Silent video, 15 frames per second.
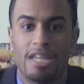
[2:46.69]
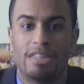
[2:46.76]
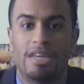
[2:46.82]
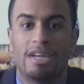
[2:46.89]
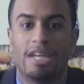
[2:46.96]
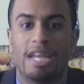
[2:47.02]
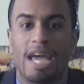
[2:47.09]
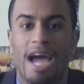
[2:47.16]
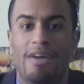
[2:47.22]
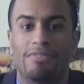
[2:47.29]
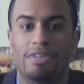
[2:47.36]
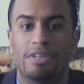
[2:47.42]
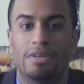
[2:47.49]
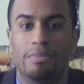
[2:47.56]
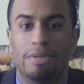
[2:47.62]
They're going to
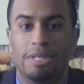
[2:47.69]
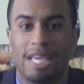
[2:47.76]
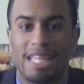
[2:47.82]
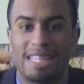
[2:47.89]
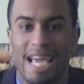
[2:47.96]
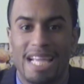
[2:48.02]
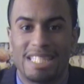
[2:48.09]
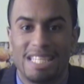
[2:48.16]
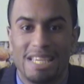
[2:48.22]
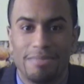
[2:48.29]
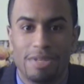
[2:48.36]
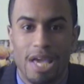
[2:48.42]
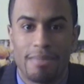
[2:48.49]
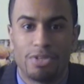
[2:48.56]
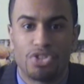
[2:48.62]
have to get that
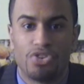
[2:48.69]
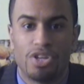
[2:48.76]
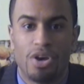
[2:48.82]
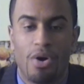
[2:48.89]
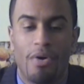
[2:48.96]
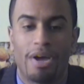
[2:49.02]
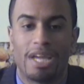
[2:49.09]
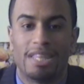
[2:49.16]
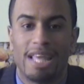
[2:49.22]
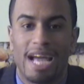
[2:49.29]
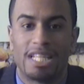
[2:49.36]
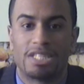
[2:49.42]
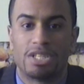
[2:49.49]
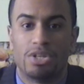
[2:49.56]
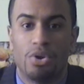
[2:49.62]
team chemistry going, and
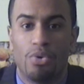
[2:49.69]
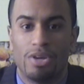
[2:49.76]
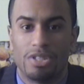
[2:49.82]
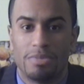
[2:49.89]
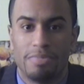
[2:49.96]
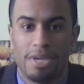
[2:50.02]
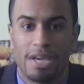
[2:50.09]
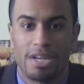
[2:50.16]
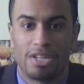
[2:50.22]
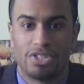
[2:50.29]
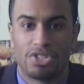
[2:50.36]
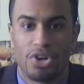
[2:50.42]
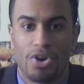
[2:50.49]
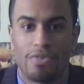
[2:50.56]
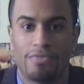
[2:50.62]
that's going to be a
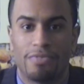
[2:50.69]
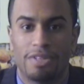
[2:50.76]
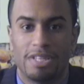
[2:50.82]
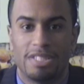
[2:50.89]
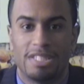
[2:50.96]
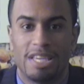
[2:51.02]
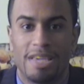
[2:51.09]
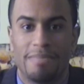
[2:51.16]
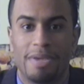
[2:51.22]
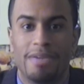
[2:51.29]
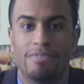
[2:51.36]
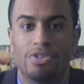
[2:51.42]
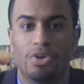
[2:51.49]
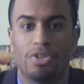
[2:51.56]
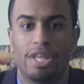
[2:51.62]
concern for this team,
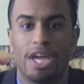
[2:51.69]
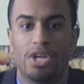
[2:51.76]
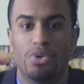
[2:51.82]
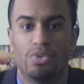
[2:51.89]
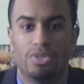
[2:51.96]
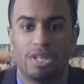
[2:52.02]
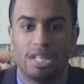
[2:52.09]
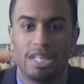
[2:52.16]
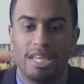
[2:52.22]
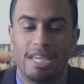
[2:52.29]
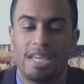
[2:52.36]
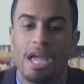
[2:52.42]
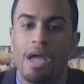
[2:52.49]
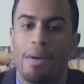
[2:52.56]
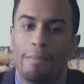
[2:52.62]
even though they're new to the
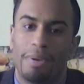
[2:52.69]
league.